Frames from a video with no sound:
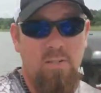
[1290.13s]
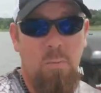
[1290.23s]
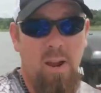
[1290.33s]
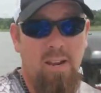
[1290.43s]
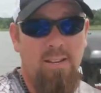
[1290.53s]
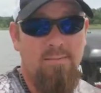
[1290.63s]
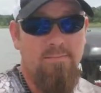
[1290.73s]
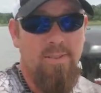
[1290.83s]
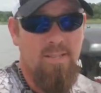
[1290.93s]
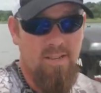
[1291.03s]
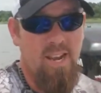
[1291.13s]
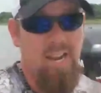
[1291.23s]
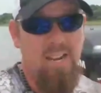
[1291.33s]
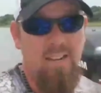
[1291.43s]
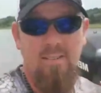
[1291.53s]
bait is
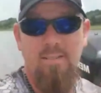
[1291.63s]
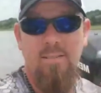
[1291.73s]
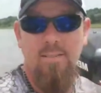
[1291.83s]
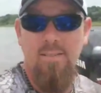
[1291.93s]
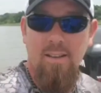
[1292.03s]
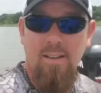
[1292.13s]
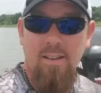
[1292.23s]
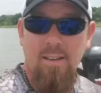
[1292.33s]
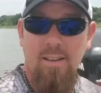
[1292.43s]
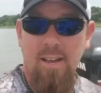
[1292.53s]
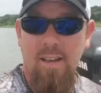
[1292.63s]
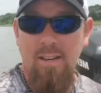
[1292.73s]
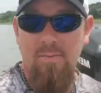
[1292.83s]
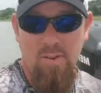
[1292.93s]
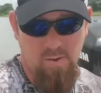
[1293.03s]
key. And
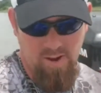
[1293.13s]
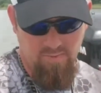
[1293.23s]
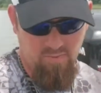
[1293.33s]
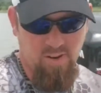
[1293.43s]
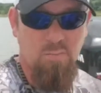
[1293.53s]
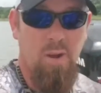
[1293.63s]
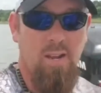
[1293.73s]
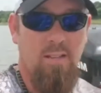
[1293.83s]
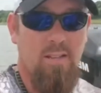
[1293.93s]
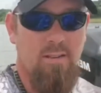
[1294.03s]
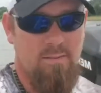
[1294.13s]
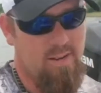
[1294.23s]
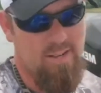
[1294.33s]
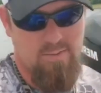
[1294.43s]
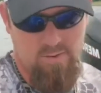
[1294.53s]
if you have fresh bait, then
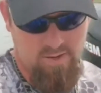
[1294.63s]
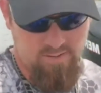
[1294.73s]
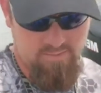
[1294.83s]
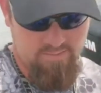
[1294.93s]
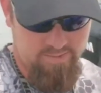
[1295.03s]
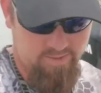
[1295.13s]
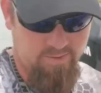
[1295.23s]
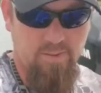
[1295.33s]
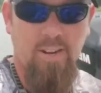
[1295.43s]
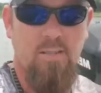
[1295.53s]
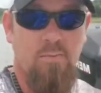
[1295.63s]
guess what? You're going to catch some